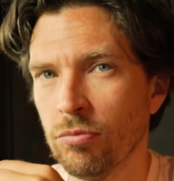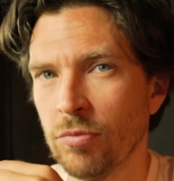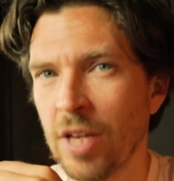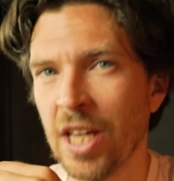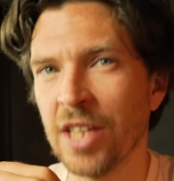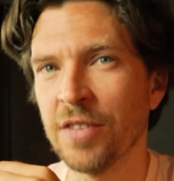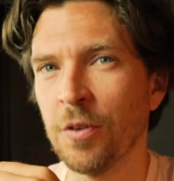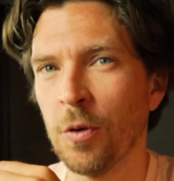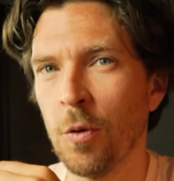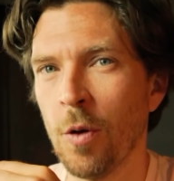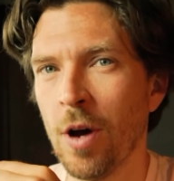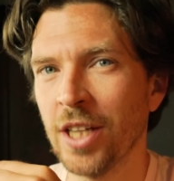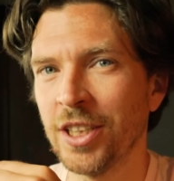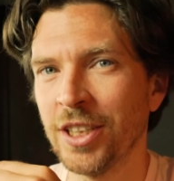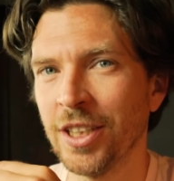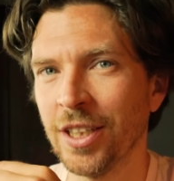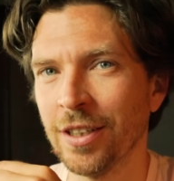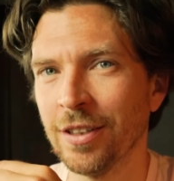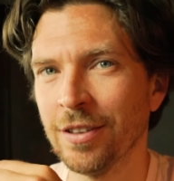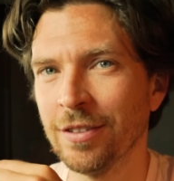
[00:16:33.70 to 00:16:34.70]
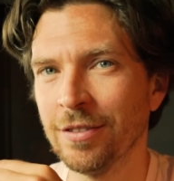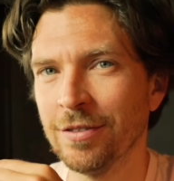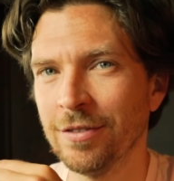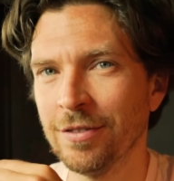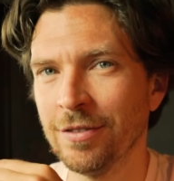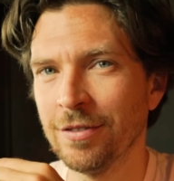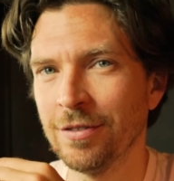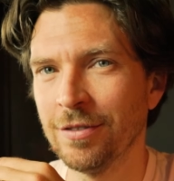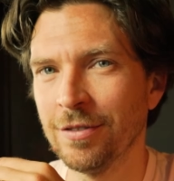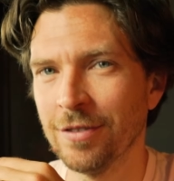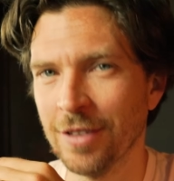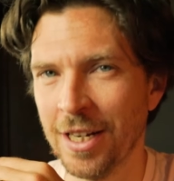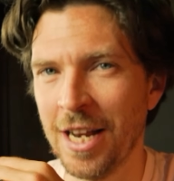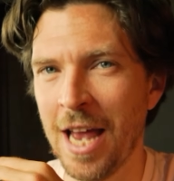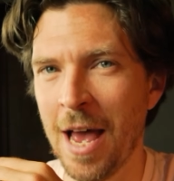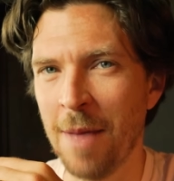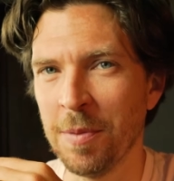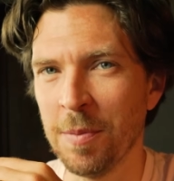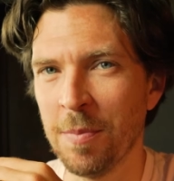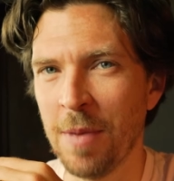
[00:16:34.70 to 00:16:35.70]
Thanks for watching, and
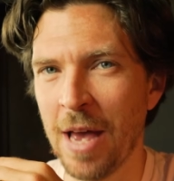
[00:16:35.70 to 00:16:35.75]
happy